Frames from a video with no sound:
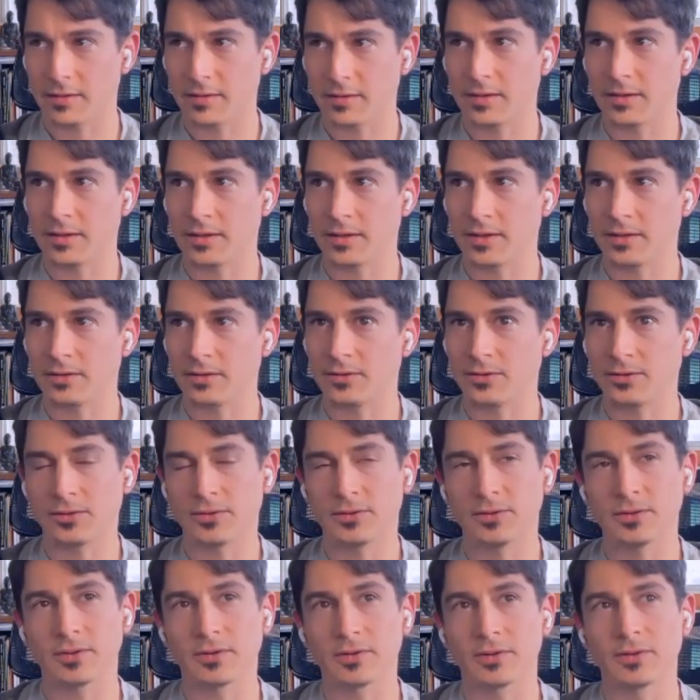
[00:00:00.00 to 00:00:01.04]

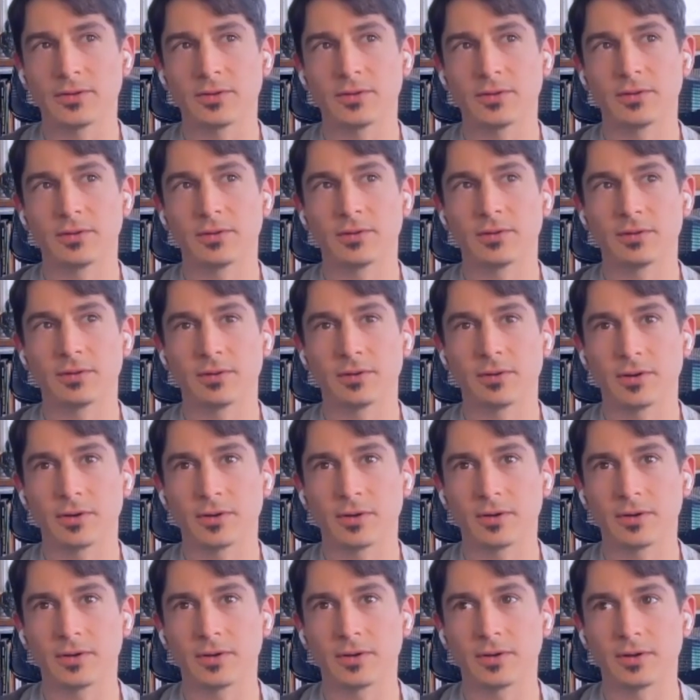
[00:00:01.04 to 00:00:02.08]
is
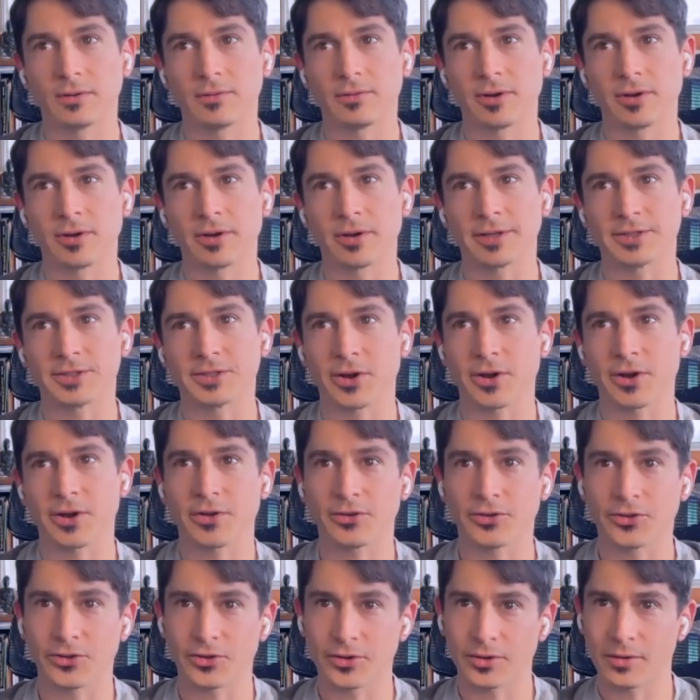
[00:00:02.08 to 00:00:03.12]
a very
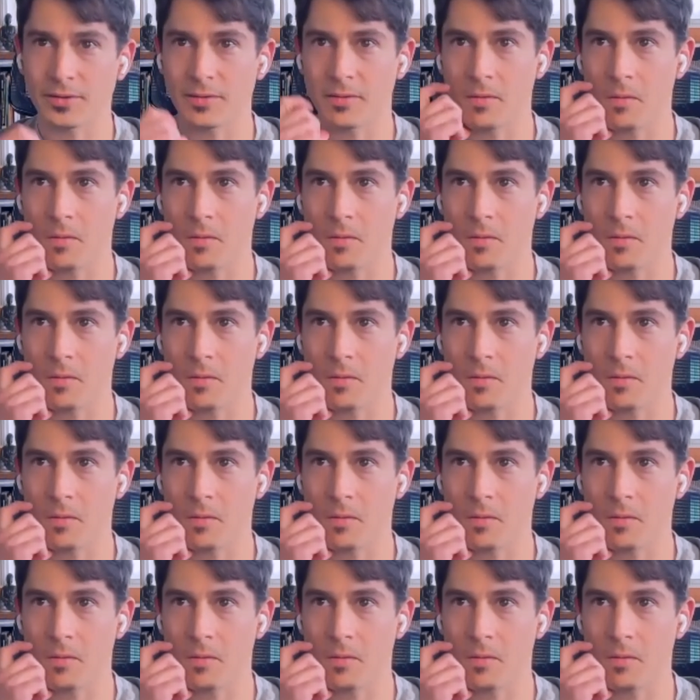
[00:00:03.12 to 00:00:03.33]
charged